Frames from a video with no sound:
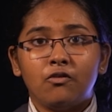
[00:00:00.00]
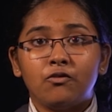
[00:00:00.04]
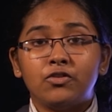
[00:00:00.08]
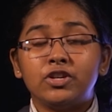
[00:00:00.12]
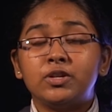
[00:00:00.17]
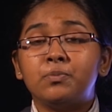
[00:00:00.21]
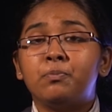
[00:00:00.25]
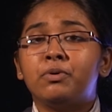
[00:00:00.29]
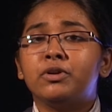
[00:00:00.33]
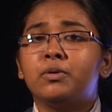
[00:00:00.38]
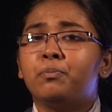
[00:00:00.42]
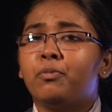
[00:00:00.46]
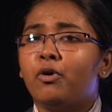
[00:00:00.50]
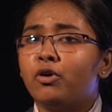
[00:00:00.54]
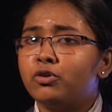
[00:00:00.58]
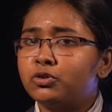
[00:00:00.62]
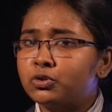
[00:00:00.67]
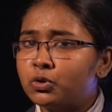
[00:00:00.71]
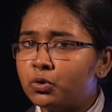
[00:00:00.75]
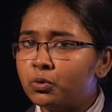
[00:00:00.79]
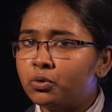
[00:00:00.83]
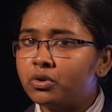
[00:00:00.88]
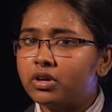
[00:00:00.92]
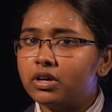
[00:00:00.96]
We depend upon
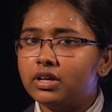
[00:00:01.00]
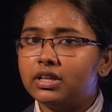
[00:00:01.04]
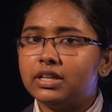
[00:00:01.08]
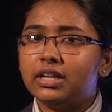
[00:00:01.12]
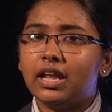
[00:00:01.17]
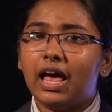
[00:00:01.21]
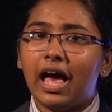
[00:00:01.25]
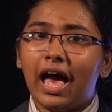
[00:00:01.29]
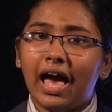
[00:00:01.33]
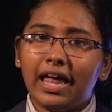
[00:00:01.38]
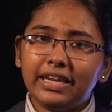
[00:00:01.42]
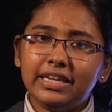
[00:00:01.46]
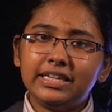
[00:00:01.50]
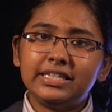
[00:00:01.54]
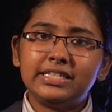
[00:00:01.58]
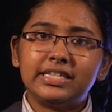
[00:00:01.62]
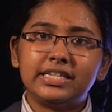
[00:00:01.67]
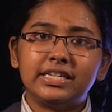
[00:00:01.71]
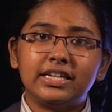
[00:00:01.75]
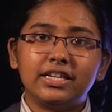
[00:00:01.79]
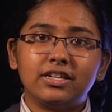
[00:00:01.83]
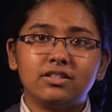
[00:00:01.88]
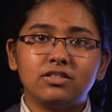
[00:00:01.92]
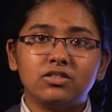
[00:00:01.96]
Google and
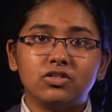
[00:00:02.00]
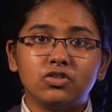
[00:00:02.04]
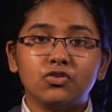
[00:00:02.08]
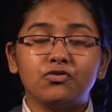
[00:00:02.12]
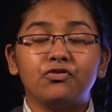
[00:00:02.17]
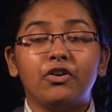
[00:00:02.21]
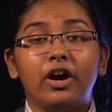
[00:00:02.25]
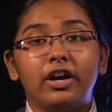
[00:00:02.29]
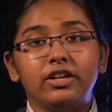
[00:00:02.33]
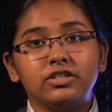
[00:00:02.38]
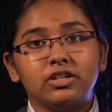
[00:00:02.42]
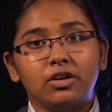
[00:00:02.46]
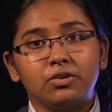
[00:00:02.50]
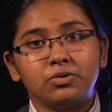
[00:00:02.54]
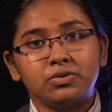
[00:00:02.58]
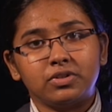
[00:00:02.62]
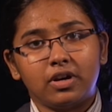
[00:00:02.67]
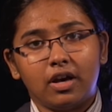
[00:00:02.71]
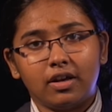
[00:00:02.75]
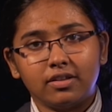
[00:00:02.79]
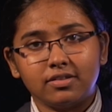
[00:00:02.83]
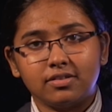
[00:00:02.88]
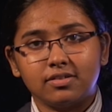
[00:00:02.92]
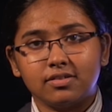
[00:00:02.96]
internet to find out
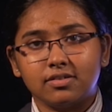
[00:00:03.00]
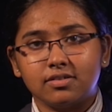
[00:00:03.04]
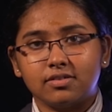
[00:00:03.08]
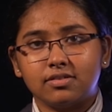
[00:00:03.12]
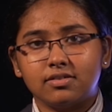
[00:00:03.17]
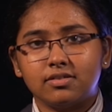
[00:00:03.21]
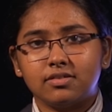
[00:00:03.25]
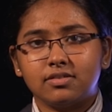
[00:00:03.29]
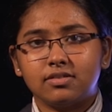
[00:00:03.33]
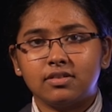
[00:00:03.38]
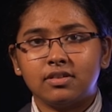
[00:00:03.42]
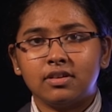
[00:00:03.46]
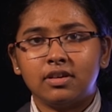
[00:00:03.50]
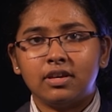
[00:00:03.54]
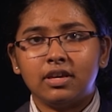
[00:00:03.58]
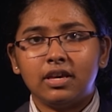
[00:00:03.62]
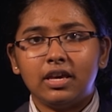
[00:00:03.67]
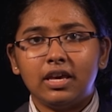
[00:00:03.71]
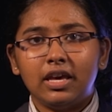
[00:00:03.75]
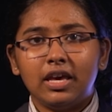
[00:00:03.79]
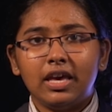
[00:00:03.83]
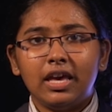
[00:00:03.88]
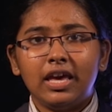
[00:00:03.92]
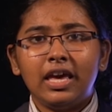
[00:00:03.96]
answers.
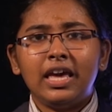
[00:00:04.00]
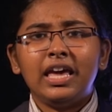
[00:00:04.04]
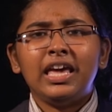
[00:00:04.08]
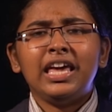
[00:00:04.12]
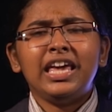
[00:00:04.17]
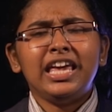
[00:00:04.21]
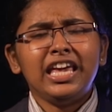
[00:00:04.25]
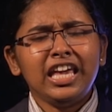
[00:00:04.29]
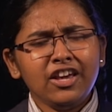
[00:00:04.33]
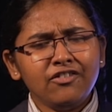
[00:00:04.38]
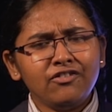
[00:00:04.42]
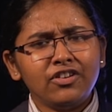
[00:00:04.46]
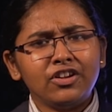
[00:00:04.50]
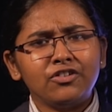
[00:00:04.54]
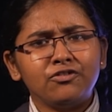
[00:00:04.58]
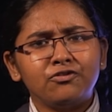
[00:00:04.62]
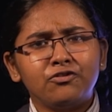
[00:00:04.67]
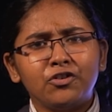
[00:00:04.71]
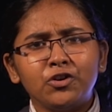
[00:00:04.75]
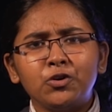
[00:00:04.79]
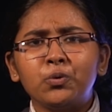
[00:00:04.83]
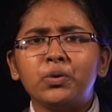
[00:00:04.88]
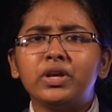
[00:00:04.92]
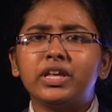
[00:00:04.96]
Even
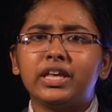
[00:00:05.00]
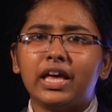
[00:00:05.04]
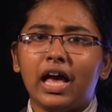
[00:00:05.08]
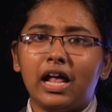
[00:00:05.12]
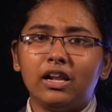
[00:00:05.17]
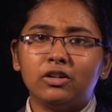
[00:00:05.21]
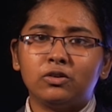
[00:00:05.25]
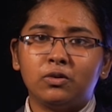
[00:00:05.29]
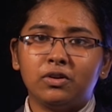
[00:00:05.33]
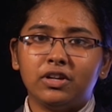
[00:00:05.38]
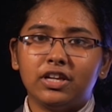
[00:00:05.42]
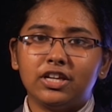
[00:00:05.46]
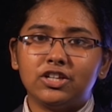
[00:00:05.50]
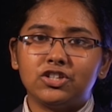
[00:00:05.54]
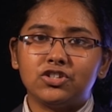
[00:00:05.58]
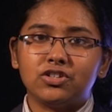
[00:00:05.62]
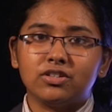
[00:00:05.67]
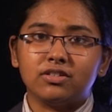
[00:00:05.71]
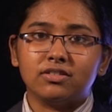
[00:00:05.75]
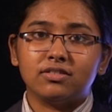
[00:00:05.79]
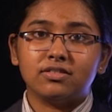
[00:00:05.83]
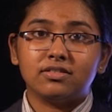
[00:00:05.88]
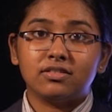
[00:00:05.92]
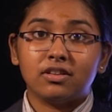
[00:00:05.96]
for doing
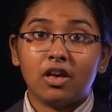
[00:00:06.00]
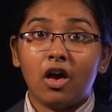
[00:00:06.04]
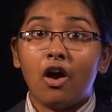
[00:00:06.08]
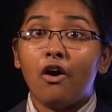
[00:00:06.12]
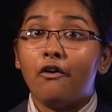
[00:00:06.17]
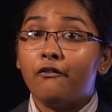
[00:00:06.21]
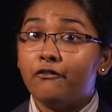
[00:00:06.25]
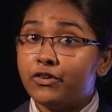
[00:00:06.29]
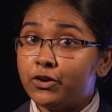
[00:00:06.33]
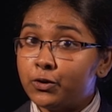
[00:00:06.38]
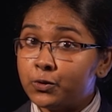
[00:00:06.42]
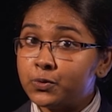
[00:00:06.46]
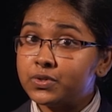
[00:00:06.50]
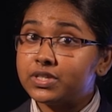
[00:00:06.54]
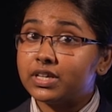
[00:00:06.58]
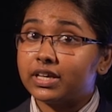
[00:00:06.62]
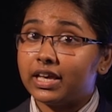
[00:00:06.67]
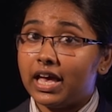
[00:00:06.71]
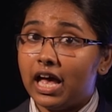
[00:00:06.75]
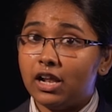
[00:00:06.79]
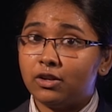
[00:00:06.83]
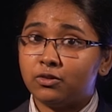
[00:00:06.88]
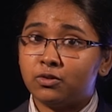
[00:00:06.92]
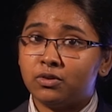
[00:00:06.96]
calculations, we use a
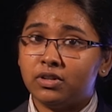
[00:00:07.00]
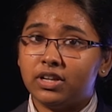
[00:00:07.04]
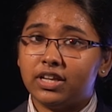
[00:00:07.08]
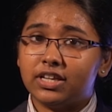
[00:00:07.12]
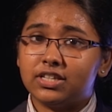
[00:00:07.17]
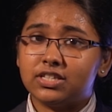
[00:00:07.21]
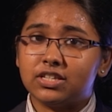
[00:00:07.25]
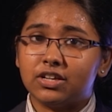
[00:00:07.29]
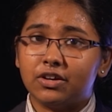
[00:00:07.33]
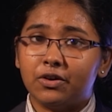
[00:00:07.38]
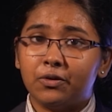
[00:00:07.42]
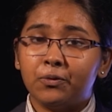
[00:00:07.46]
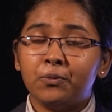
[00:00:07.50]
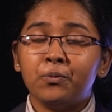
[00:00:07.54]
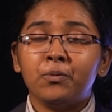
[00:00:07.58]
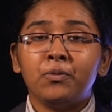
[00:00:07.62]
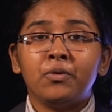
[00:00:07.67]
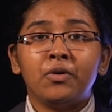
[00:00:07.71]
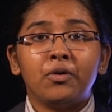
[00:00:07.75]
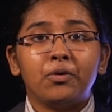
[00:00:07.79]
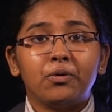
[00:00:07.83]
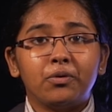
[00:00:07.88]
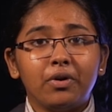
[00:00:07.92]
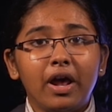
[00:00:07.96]
calculator
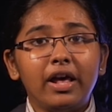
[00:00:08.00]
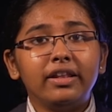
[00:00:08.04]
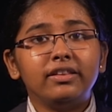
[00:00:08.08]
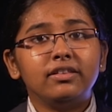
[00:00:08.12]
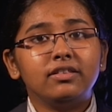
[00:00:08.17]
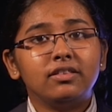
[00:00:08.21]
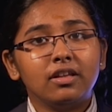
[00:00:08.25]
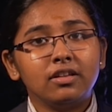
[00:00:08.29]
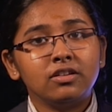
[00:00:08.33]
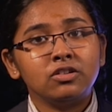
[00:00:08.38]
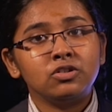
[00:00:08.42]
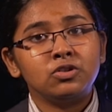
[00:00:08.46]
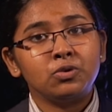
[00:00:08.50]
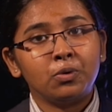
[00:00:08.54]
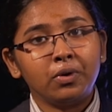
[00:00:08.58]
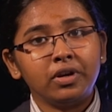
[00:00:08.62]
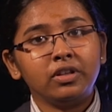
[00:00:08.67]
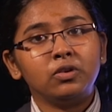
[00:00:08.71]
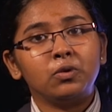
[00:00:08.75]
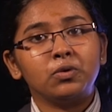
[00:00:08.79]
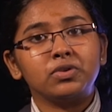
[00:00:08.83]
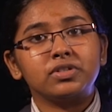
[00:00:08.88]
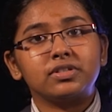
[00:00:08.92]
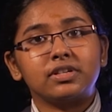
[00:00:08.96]
rather than
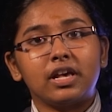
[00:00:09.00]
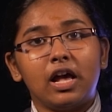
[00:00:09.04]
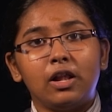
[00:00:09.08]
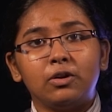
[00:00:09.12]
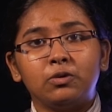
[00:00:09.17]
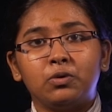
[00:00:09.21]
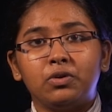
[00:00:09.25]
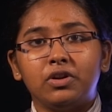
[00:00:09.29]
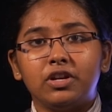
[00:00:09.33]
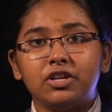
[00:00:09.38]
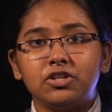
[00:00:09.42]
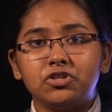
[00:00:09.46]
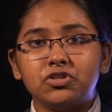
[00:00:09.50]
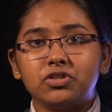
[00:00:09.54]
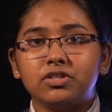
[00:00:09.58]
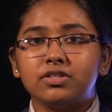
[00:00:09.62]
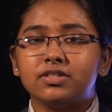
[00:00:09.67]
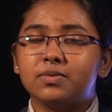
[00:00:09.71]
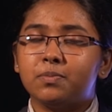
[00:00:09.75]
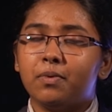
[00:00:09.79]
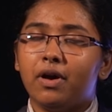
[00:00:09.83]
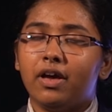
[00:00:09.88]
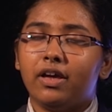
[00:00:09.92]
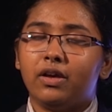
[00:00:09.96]
doing those
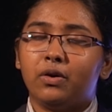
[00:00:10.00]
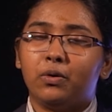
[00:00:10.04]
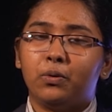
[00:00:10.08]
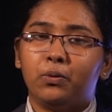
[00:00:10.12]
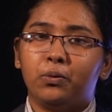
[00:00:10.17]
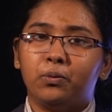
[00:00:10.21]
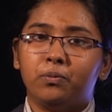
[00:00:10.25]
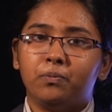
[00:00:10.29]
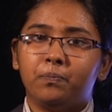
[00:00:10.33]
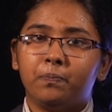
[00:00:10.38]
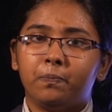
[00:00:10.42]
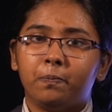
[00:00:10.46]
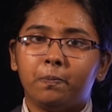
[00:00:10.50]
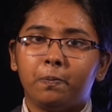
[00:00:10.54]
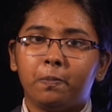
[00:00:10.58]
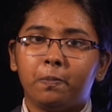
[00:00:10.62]
calculations by our own.